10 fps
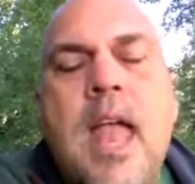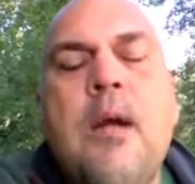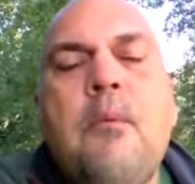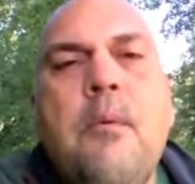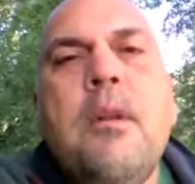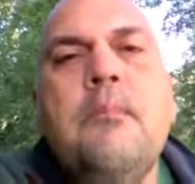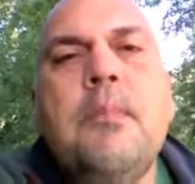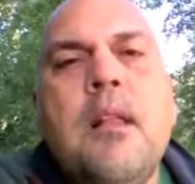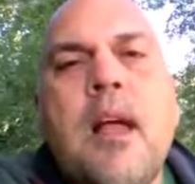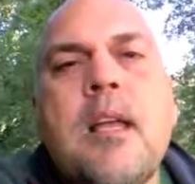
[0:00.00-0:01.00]
And what would it
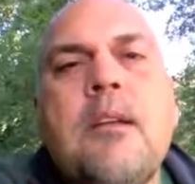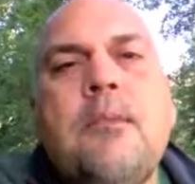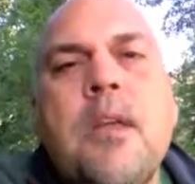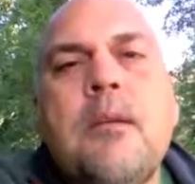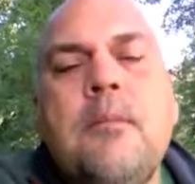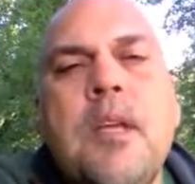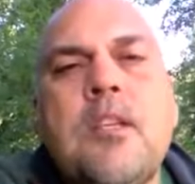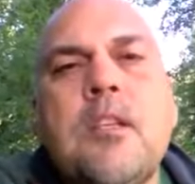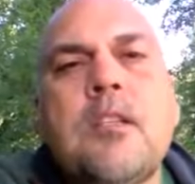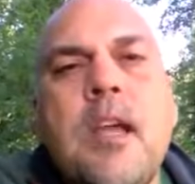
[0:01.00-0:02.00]
be like if we could be
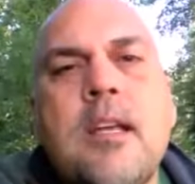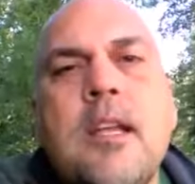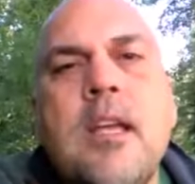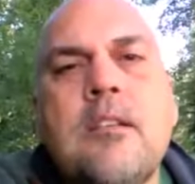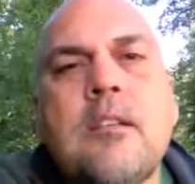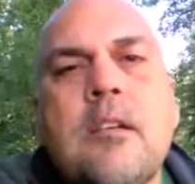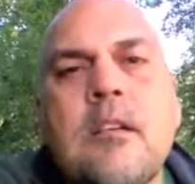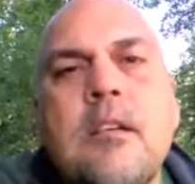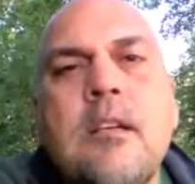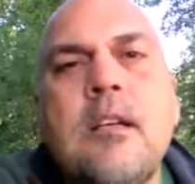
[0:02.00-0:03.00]
just like nature